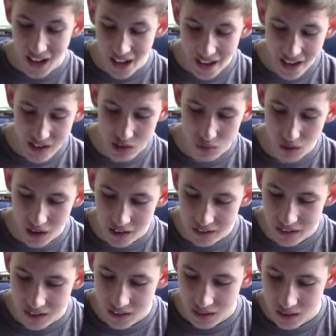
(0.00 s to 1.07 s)
I asked
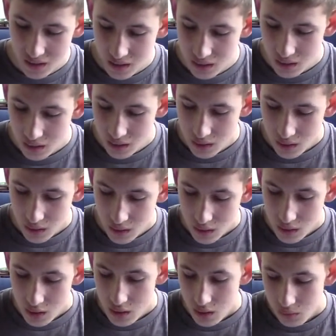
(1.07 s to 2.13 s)
Riley.
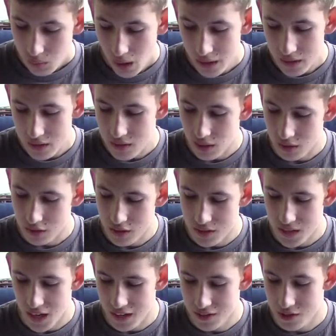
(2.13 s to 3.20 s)
Riley turned his
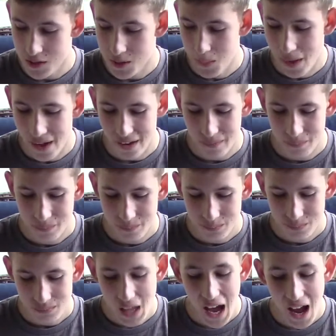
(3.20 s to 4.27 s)
head and smiled.
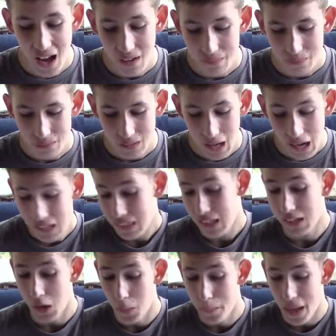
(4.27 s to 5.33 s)
Nah, I
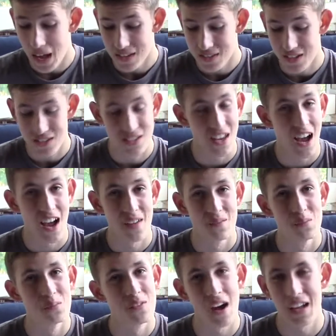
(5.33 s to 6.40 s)
think I'll pass this time,
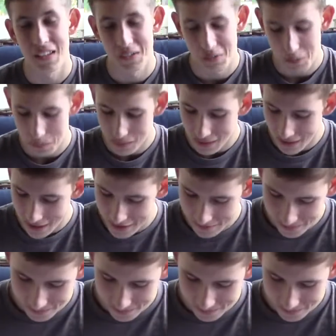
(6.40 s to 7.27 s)
Riley replied.